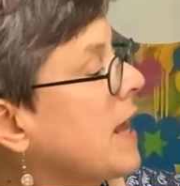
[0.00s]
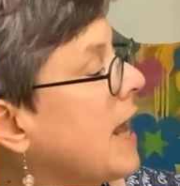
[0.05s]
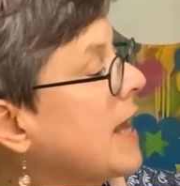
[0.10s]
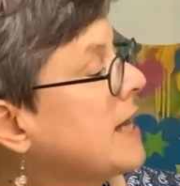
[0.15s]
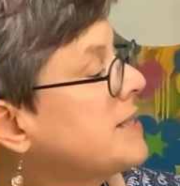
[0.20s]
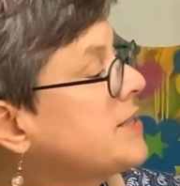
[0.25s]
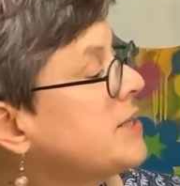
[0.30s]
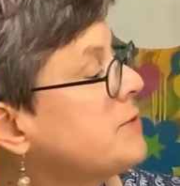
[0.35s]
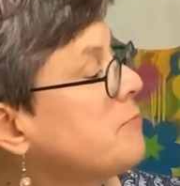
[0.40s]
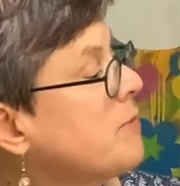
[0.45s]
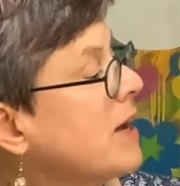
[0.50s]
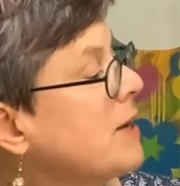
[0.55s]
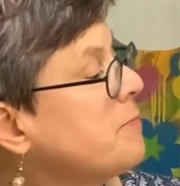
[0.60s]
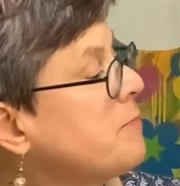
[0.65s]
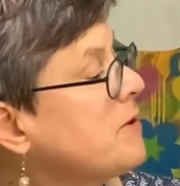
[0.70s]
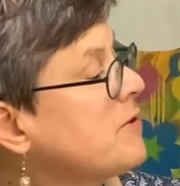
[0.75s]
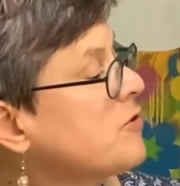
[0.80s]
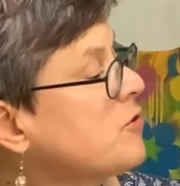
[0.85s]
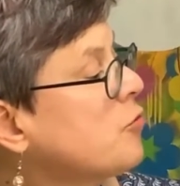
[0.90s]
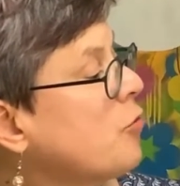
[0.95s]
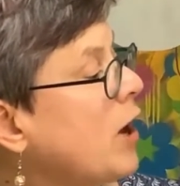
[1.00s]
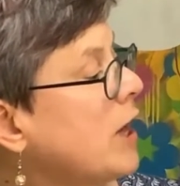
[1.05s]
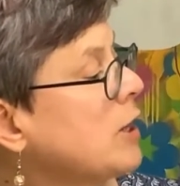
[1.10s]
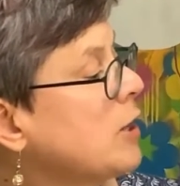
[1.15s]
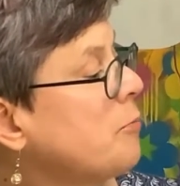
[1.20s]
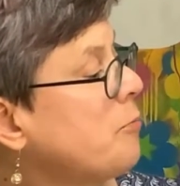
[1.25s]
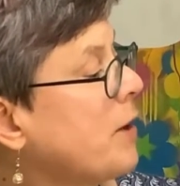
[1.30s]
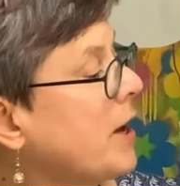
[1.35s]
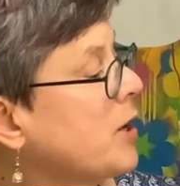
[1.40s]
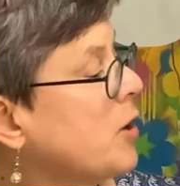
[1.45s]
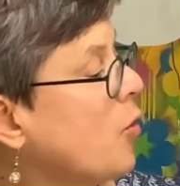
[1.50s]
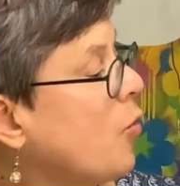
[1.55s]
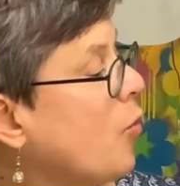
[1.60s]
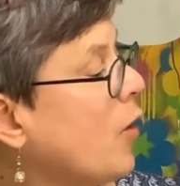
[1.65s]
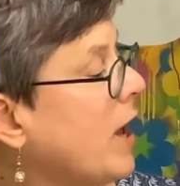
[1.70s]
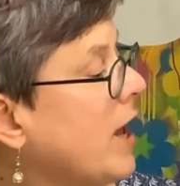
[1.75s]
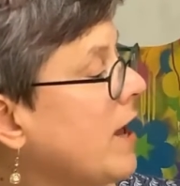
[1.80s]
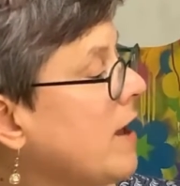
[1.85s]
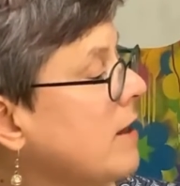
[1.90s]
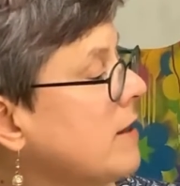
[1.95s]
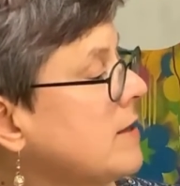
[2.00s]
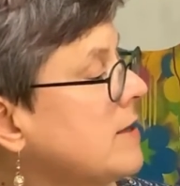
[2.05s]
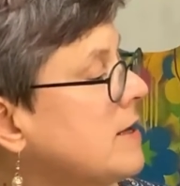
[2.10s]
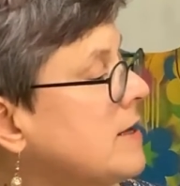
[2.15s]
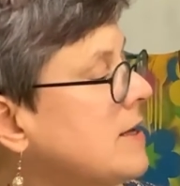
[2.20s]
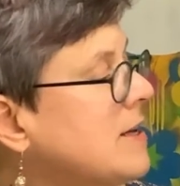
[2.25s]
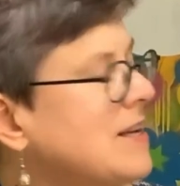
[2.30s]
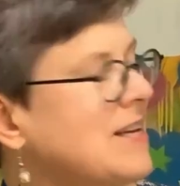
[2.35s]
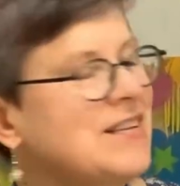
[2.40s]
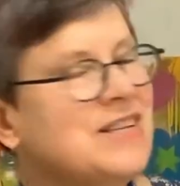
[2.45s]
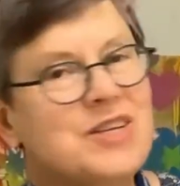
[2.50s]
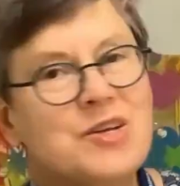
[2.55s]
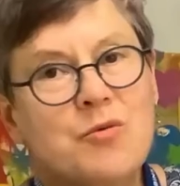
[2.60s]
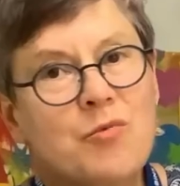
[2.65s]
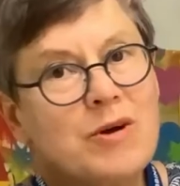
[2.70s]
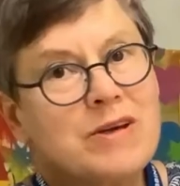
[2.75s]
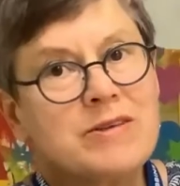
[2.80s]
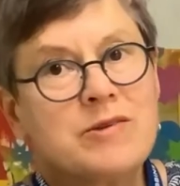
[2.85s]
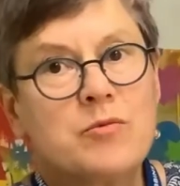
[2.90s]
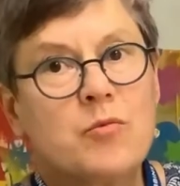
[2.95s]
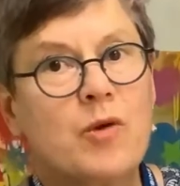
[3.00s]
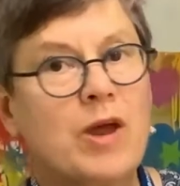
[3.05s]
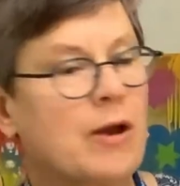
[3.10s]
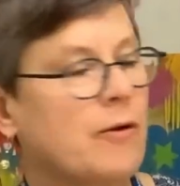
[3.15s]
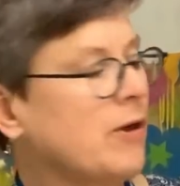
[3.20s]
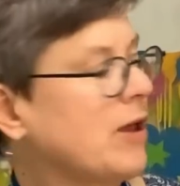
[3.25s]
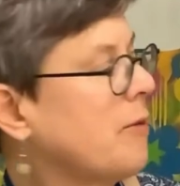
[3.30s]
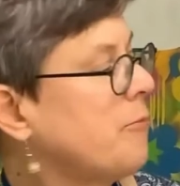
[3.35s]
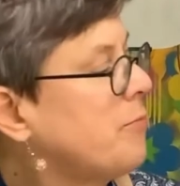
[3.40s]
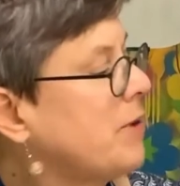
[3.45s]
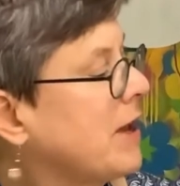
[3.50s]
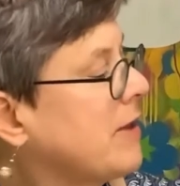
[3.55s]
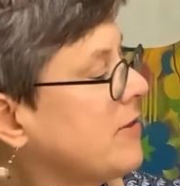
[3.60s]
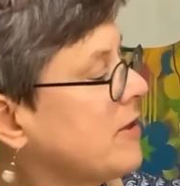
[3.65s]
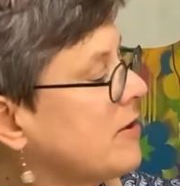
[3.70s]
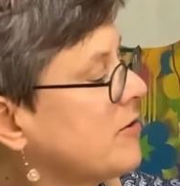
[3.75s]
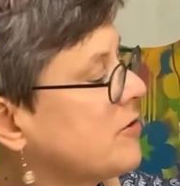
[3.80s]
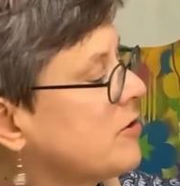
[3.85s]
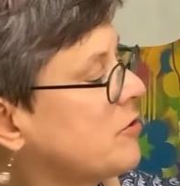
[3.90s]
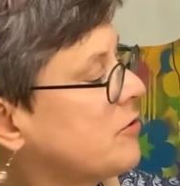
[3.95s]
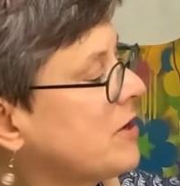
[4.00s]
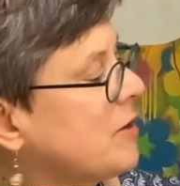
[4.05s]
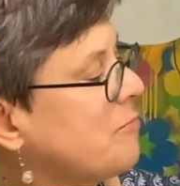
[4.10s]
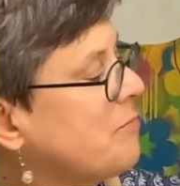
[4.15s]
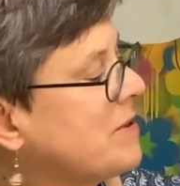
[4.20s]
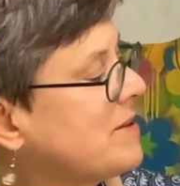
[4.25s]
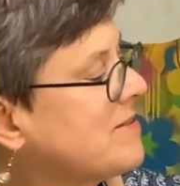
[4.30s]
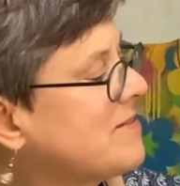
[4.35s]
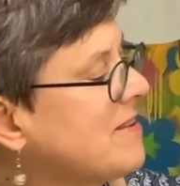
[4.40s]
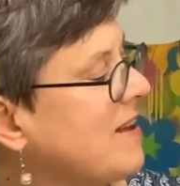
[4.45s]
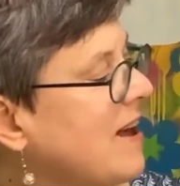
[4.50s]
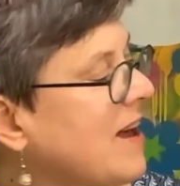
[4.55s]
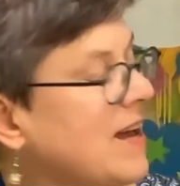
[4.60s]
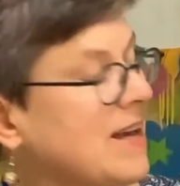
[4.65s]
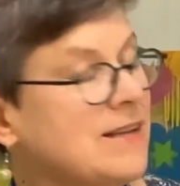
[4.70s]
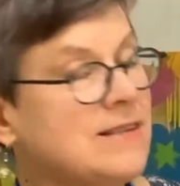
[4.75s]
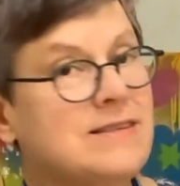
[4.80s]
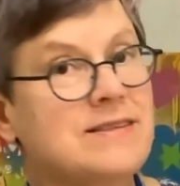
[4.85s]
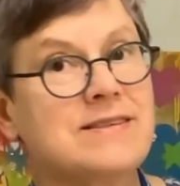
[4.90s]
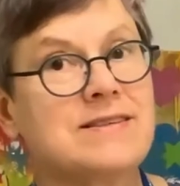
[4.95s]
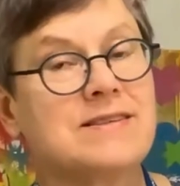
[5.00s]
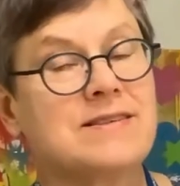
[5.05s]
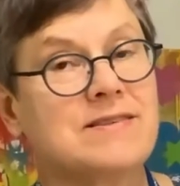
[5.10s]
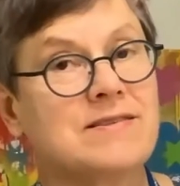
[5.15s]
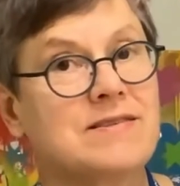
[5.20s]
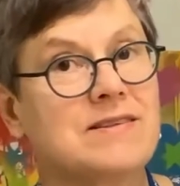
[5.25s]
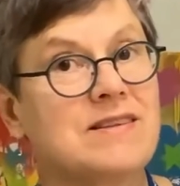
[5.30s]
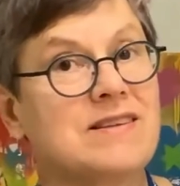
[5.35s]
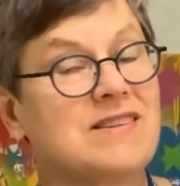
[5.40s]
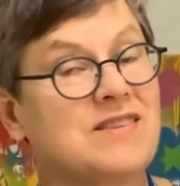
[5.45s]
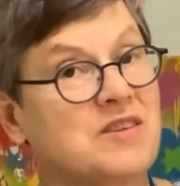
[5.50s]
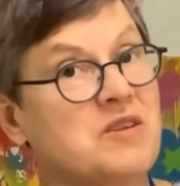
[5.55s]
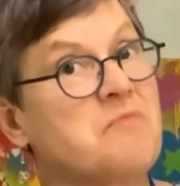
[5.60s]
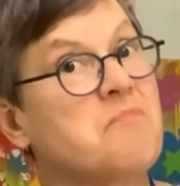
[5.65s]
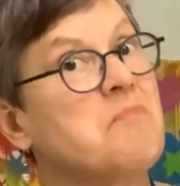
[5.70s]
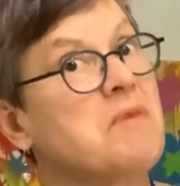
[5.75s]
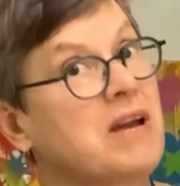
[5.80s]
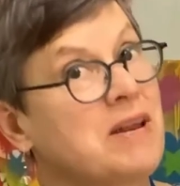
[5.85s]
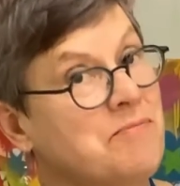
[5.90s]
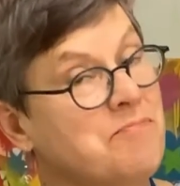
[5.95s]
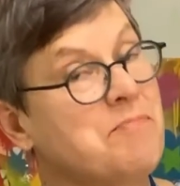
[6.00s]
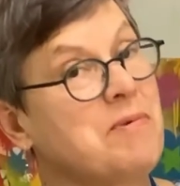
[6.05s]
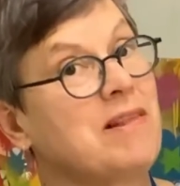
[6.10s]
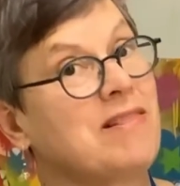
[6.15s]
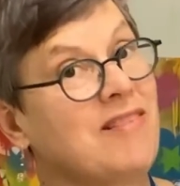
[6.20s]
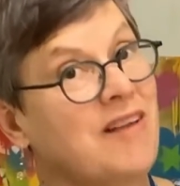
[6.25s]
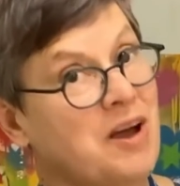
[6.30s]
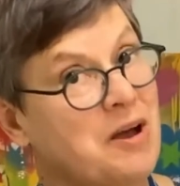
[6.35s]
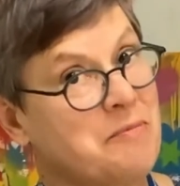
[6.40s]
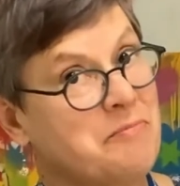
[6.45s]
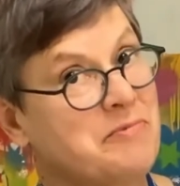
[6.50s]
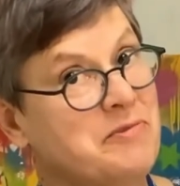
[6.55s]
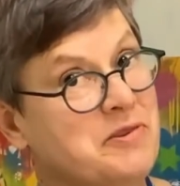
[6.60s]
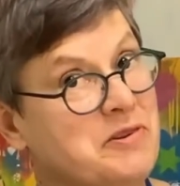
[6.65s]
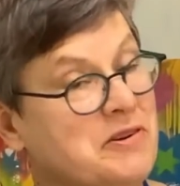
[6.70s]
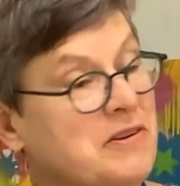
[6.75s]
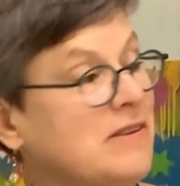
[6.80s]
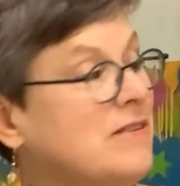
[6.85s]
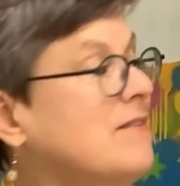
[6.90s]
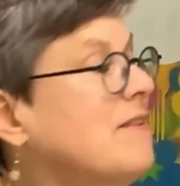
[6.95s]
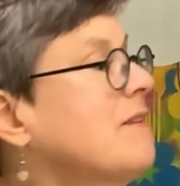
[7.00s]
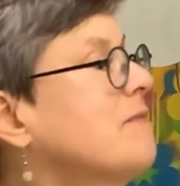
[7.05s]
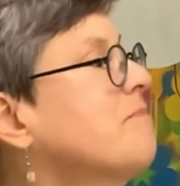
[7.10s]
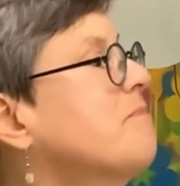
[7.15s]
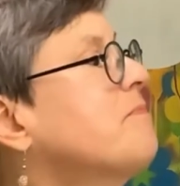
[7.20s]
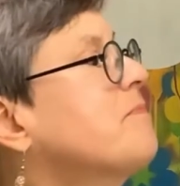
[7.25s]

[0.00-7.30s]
And she might be swallowed by a whale, and she wasn't wearing a bathing suit, and besides, there might be lobsters.